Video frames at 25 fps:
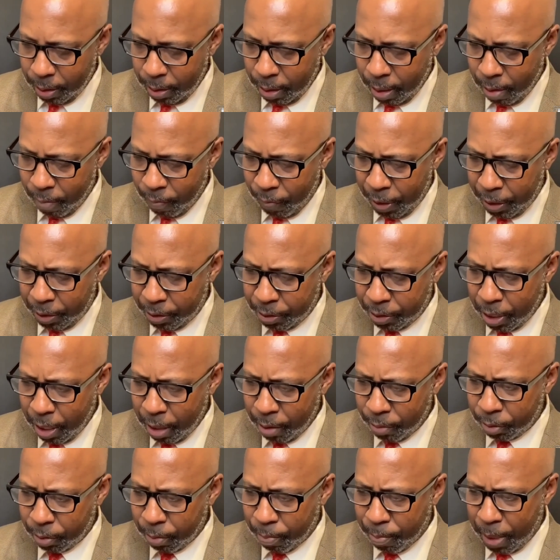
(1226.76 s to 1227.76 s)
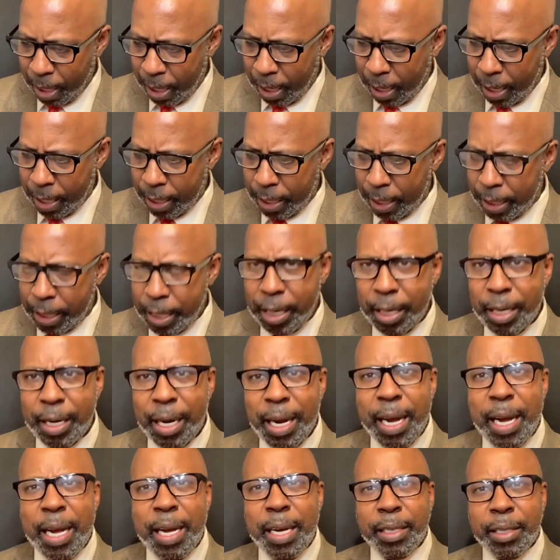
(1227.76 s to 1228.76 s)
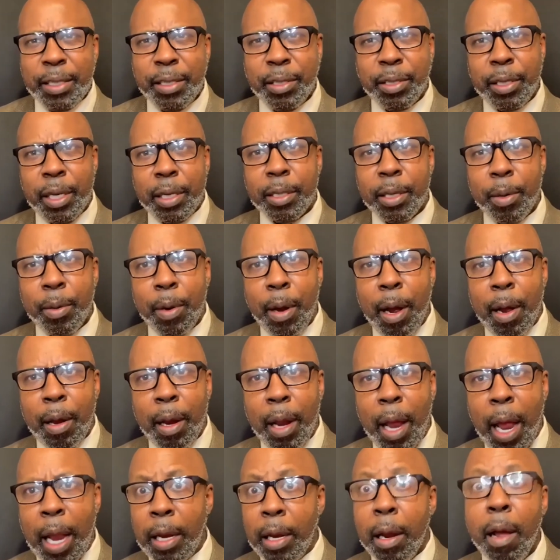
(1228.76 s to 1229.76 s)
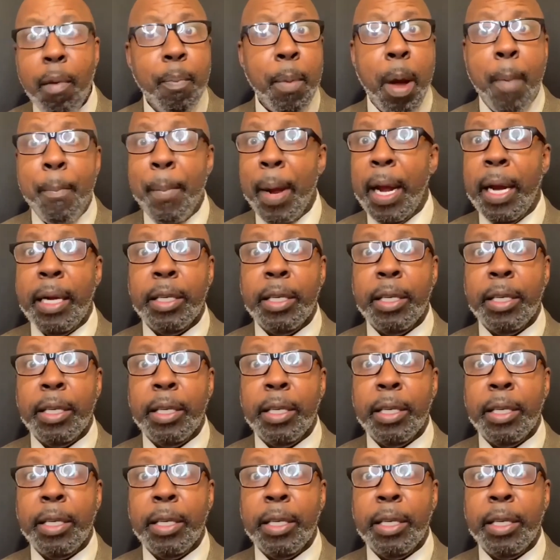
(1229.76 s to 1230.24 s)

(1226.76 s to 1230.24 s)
that reached out to me, and she says, I love my man.